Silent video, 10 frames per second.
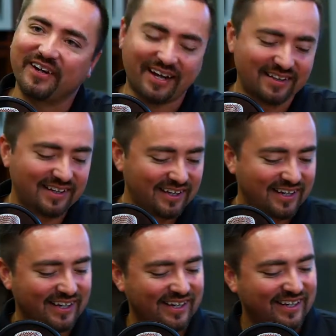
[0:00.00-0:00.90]
Kathi.
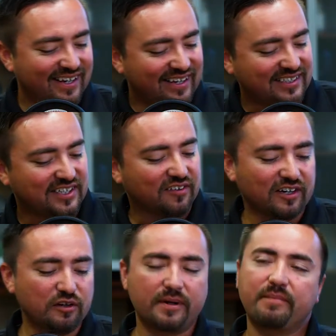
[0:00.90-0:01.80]
Thank you. Let's talk a
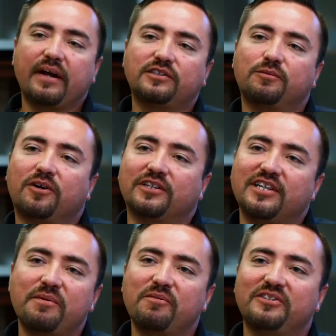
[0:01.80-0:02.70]
little bit about your work.
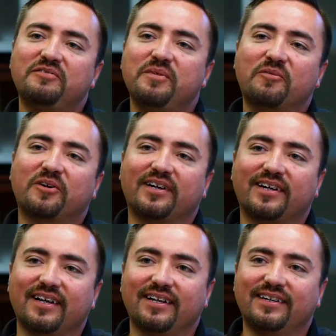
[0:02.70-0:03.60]
Tell me what you've been working
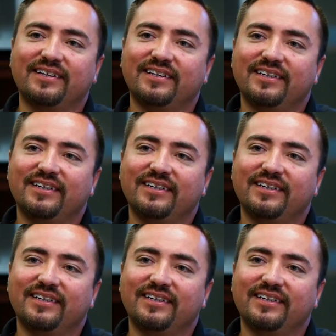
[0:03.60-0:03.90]
on lately.